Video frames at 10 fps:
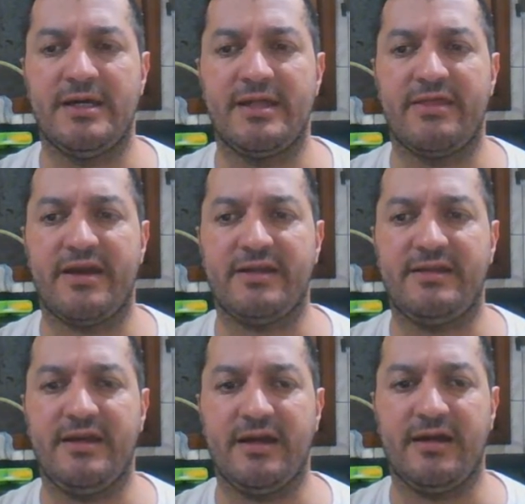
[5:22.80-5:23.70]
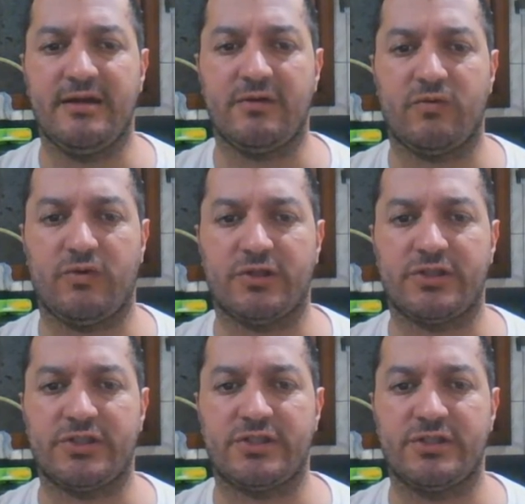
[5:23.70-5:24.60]
The idea here
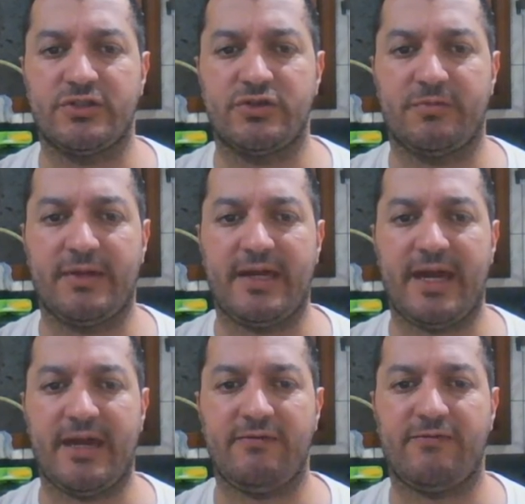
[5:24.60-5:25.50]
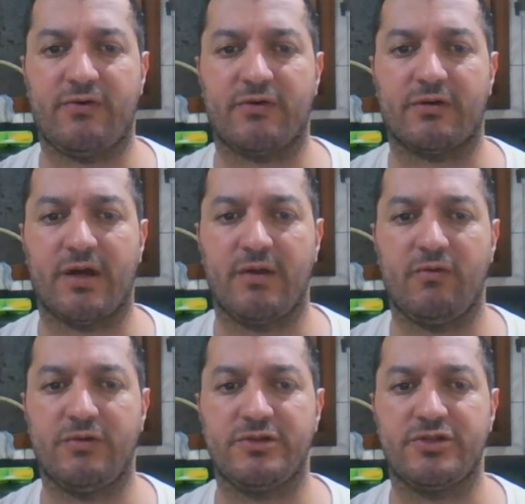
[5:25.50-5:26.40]
was to play f4. I
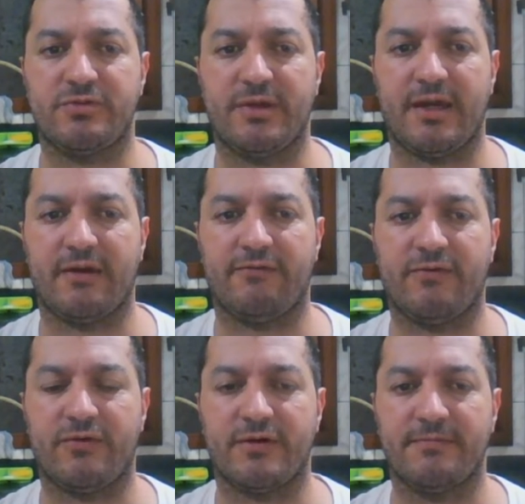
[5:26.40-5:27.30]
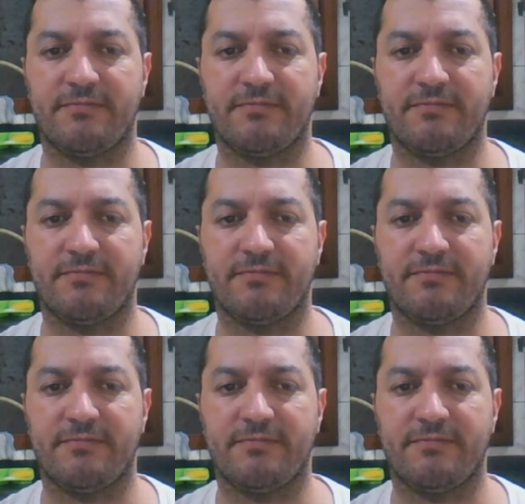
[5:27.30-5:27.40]
wanted to play f4,